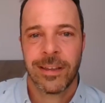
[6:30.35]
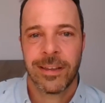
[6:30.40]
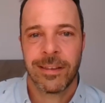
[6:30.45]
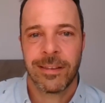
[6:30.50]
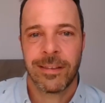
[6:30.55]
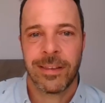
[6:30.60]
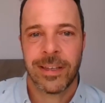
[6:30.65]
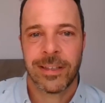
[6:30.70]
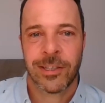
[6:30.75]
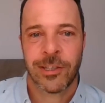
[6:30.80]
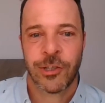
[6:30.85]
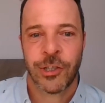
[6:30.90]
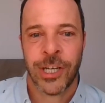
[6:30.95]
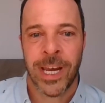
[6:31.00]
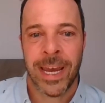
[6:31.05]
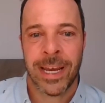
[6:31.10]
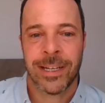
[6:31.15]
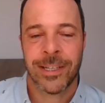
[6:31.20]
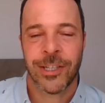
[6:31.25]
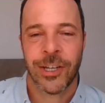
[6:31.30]
this
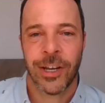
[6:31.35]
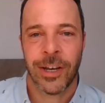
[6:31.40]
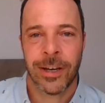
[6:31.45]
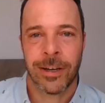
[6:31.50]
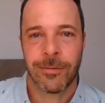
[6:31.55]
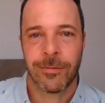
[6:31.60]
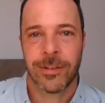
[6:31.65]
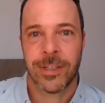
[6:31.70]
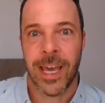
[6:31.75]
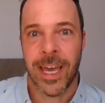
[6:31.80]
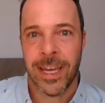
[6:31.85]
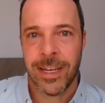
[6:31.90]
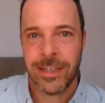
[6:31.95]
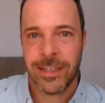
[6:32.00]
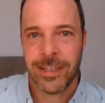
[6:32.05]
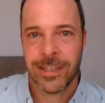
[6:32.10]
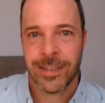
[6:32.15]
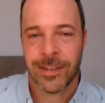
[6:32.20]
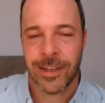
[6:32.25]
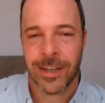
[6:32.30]
change of
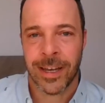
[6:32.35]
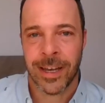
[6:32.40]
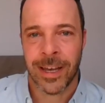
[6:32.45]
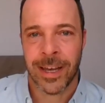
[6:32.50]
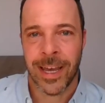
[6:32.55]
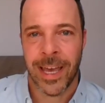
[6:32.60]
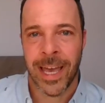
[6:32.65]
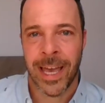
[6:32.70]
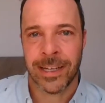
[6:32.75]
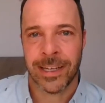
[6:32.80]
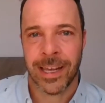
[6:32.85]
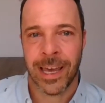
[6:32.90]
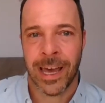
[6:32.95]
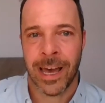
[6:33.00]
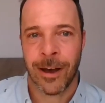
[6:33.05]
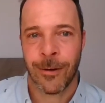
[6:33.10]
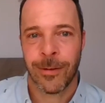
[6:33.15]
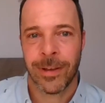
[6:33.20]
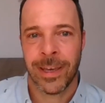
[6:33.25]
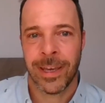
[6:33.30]
date and
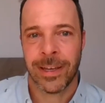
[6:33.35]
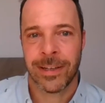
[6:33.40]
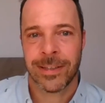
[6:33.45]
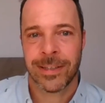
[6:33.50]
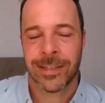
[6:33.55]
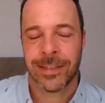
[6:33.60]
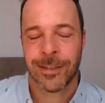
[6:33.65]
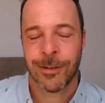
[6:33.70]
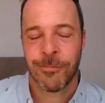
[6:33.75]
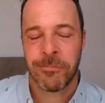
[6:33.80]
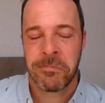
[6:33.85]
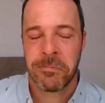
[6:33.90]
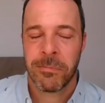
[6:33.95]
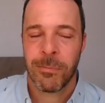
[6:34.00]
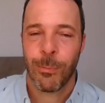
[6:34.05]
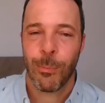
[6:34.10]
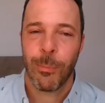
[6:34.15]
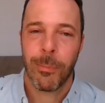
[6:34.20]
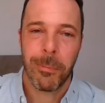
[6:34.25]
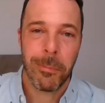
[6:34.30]
how it
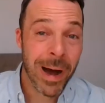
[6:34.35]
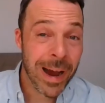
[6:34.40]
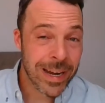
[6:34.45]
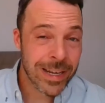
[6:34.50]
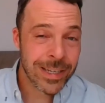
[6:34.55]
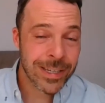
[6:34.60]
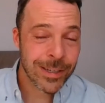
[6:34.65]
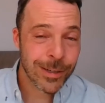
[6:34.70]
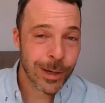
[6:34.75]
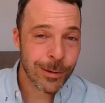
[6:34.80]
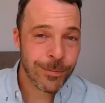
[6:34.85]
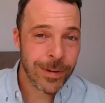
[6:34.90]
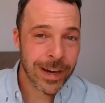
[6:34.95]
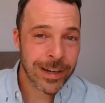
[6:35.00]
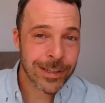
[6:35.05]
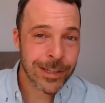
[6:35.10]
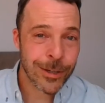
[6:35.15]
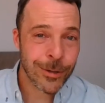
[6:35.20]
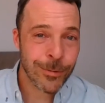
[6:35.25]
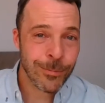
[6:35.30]
might
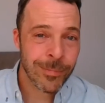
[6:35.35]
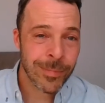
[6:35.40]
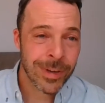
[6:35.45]
affect you.